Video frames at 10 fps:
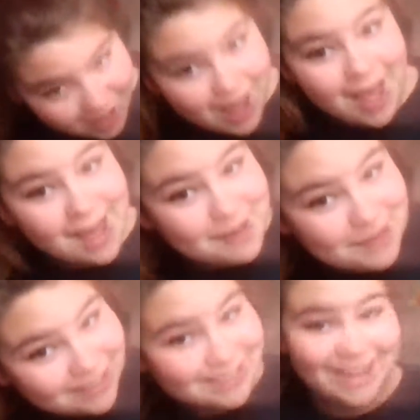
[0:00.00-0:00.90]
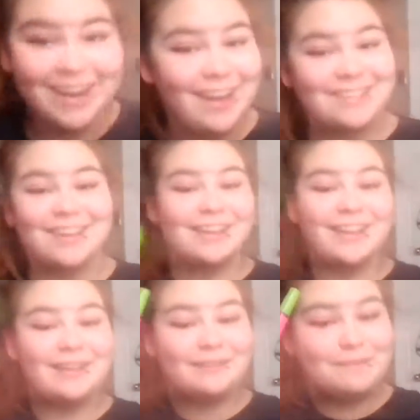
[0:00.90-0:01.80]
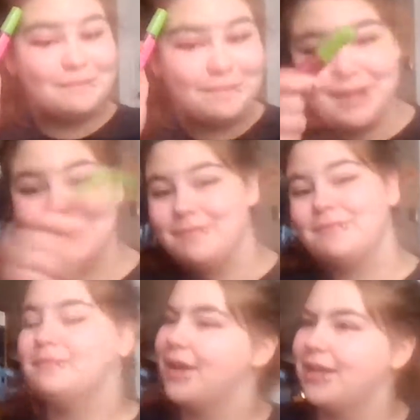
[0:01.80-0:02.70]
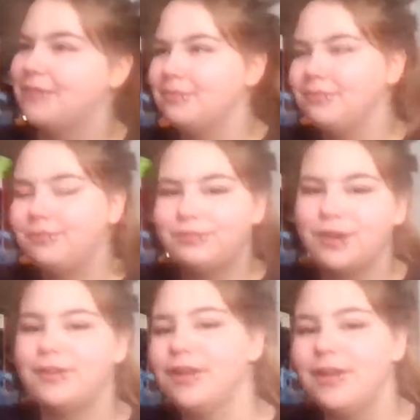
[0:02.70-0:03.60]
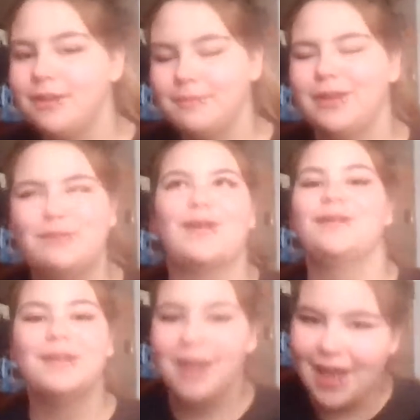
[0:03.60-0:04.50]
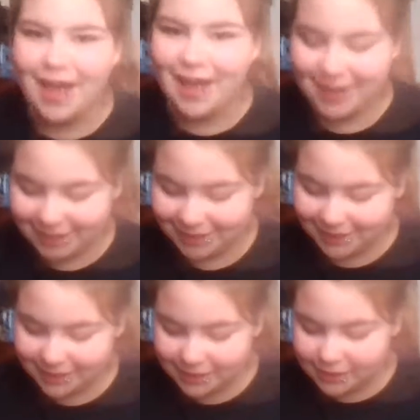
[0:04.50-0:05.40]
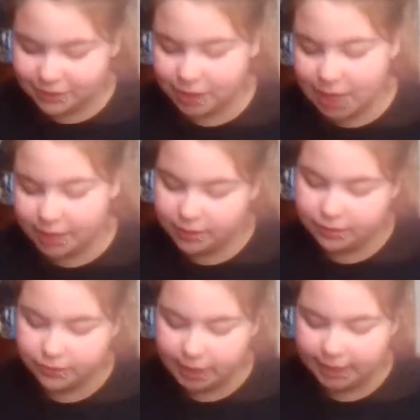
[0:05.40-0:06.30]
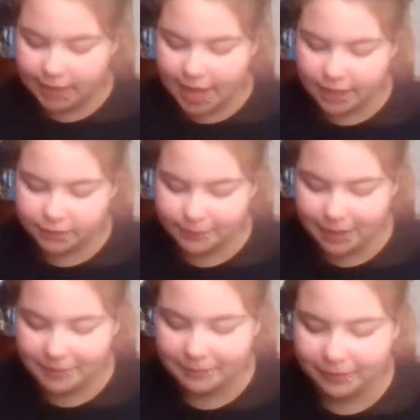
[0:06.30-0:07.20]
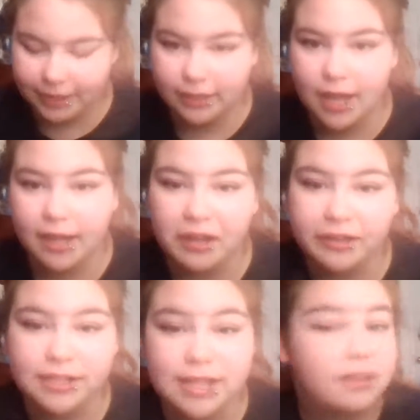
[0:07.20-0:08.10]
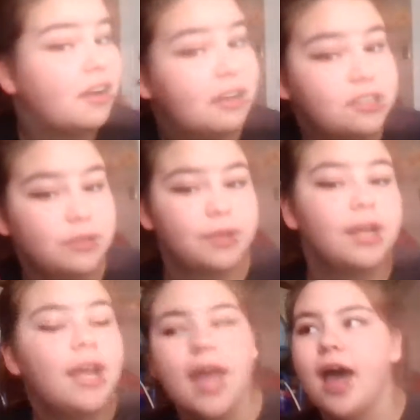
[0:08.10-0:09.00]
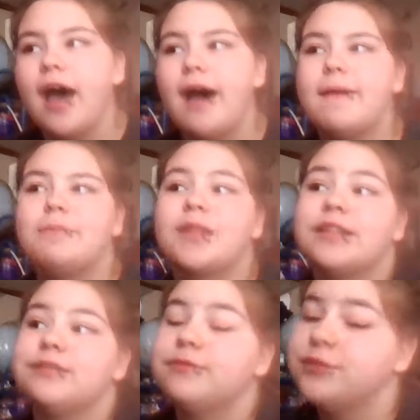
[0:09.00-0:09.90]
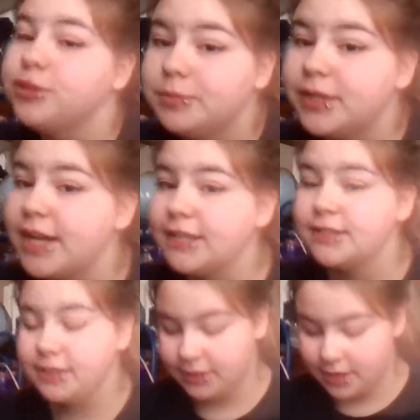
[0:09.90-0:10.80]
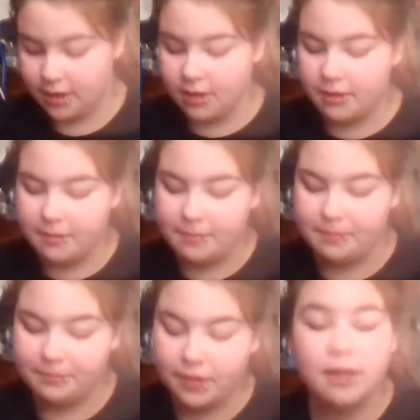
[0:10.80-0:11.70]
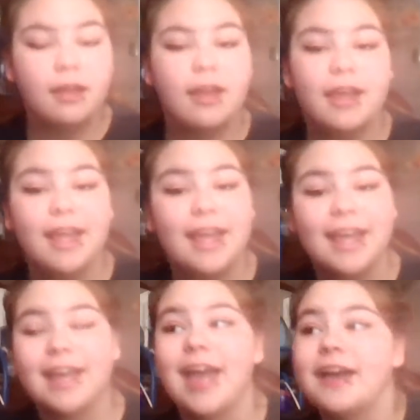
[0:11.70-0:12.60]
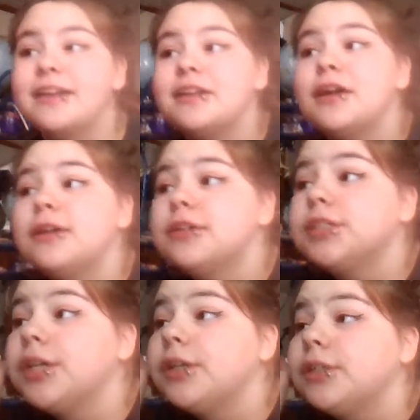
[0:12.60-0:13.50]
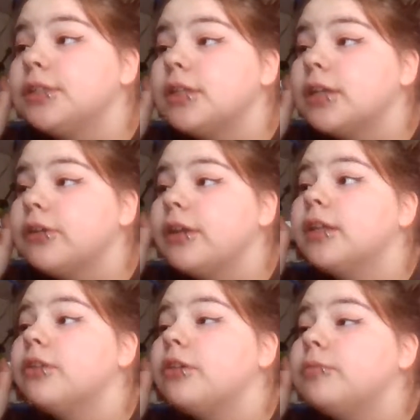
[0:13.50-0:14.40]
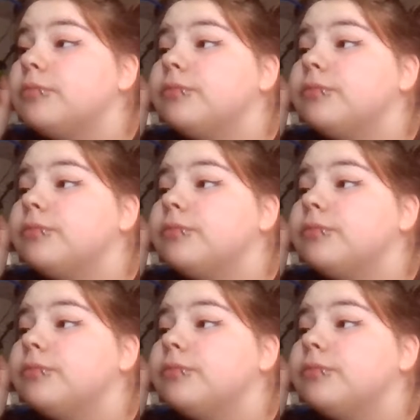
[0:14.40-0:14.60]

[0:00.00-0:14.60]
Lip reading: mascara. Sorry, brain fart. So I use Great Lash by Maybelline. I got this at the dollar store. It's super nice. Yeah. So just like run it through.